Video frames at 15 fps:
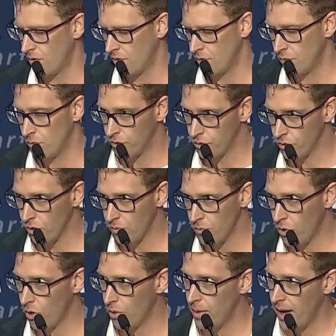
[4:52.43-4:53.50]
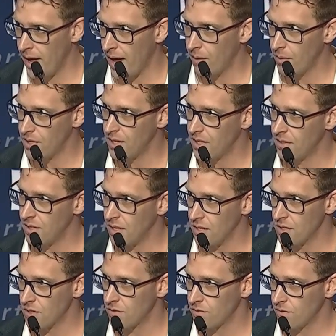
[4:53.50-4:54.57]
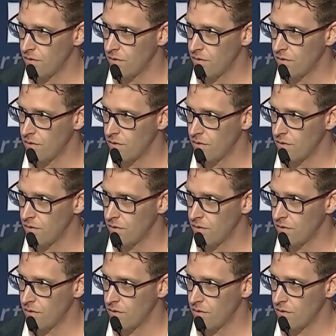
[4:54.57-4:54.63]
We'll talk more about how we did things